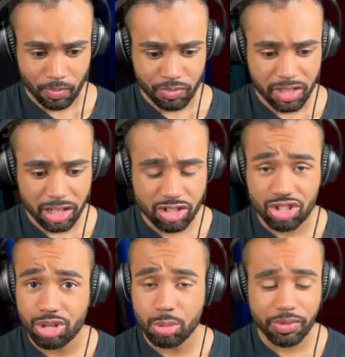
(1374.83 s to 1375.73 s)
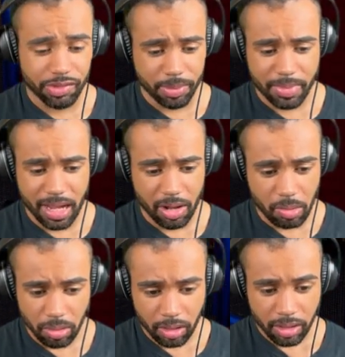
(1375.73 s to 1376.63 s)
There's two of them now?
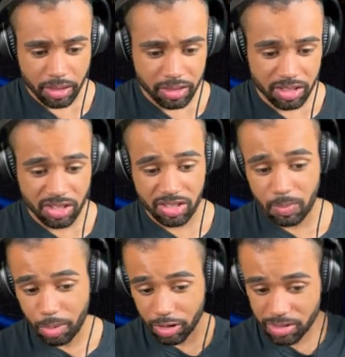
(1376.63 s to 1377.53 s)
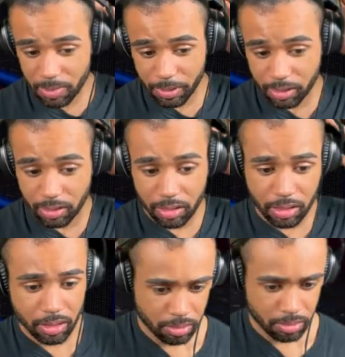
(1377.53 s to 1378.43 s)
This is impossible!
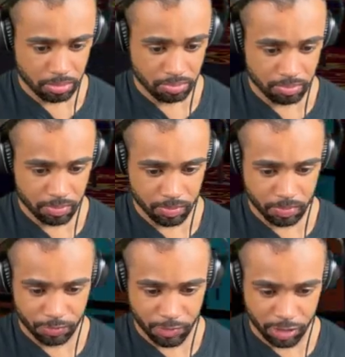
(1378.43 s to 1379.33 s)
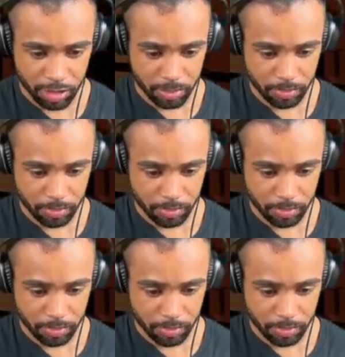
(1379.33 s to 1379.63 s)
Fuck it.